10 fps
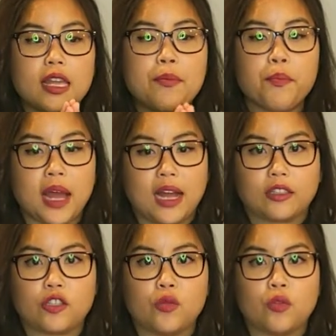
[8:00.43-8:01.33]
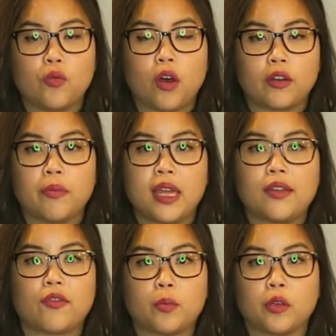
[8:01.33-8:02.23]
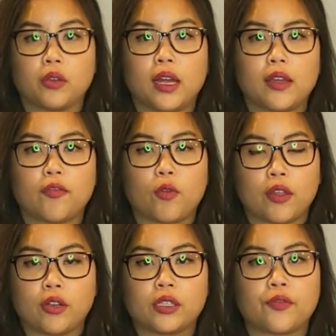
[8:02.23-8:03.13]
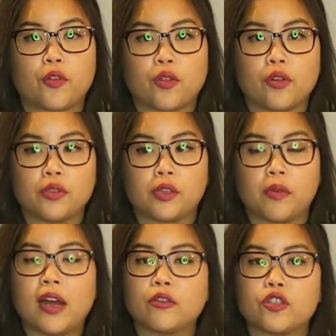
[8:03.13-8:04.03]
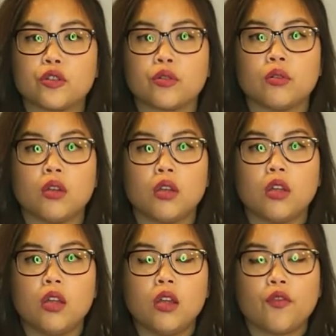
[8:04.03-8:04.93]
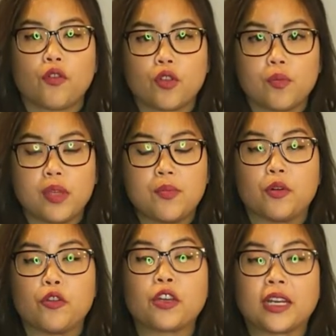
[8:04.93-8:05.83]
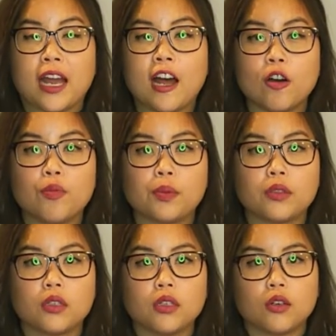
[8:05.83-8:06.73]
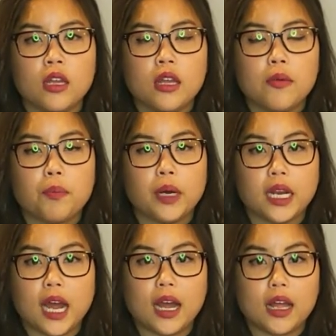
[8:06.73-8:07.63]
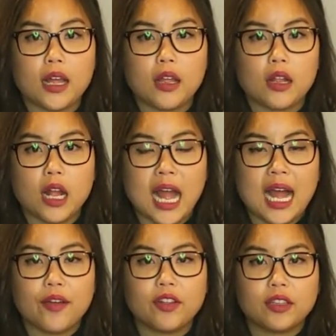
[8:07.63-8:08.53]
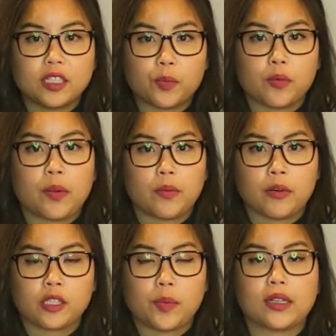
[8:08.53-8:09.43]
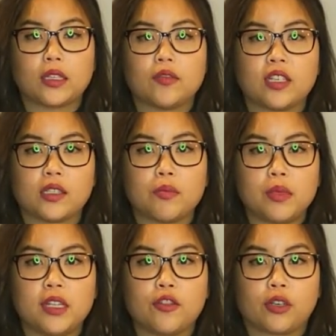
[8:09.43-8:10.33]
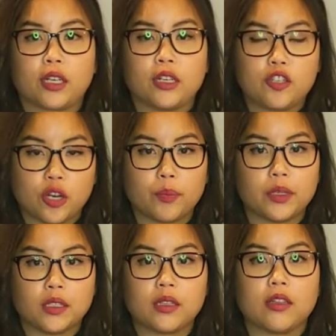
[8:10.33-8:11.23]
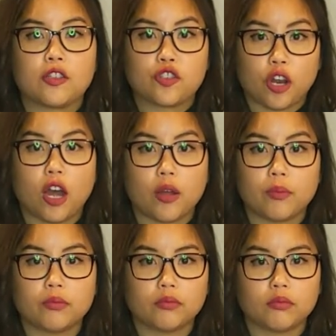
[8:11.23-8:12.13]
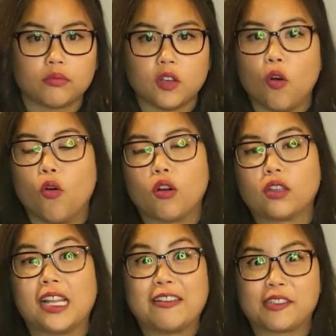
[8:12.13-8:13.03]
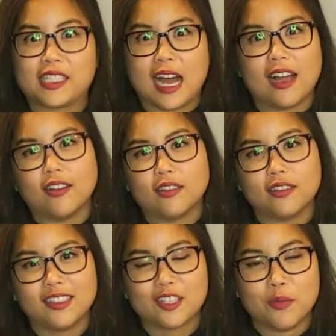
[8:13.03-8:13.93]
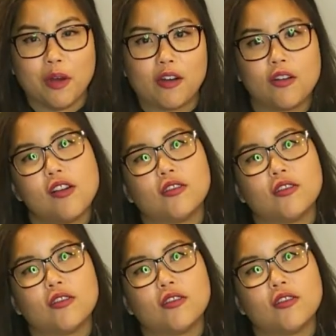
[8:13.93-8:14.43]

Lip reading: impact you would want to make from your life, whether it's for those around you, for the people you can help. But having this perspective doesn't mean you're going to jump into this job or lifestyle tomorrow.